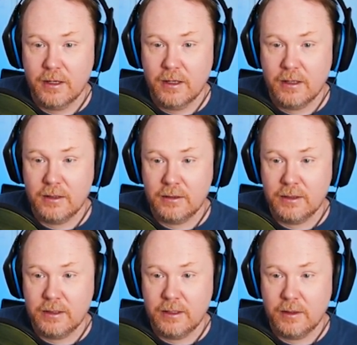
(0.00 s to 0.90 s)

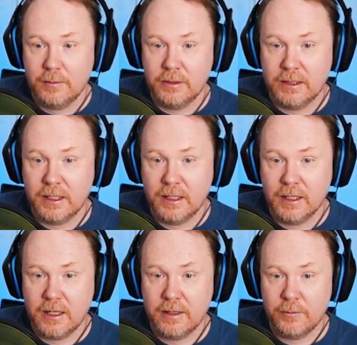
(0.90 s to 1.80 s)
lid blinking,
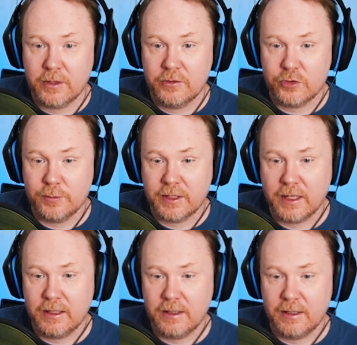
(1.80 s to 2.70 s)
and then we can
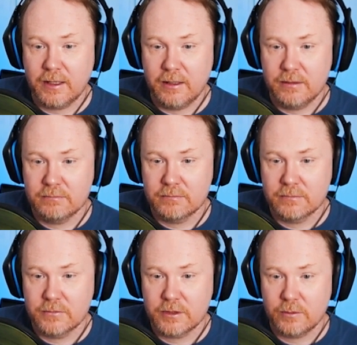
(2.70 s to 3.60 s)
duplicate it again.
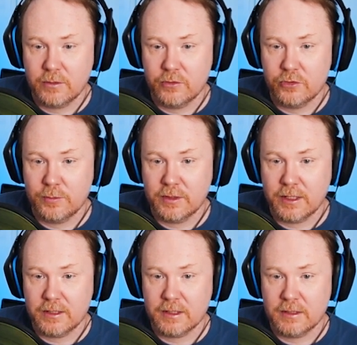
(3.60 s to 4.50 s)
So we'll go
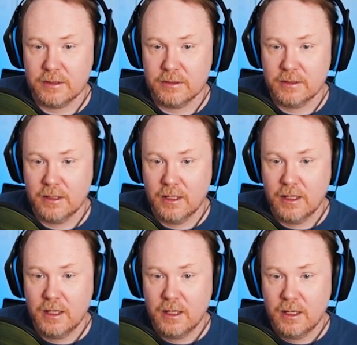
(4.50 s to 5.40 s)
duplicate target,
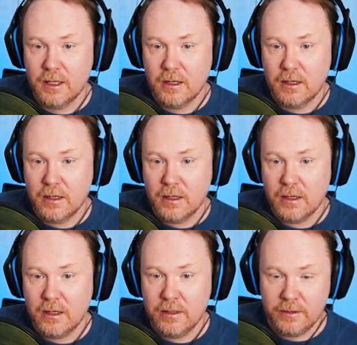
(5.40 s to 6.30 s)

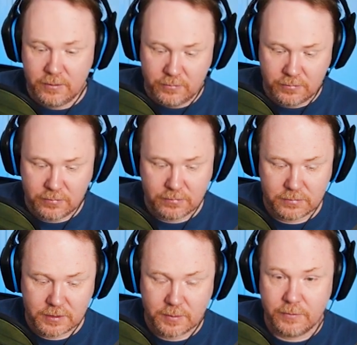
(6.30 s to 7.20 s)
and then
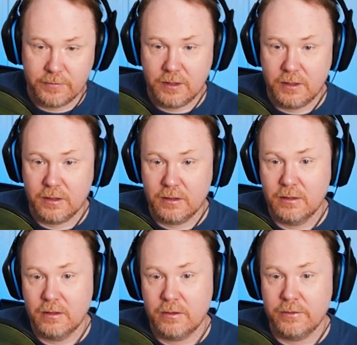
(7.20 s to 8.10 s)
come over to here
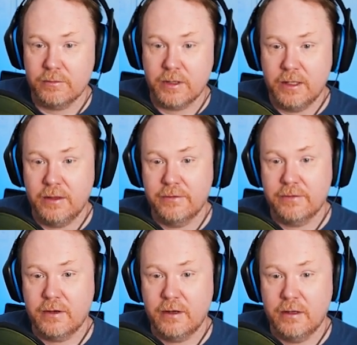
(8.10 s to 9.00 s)
on the right hand side,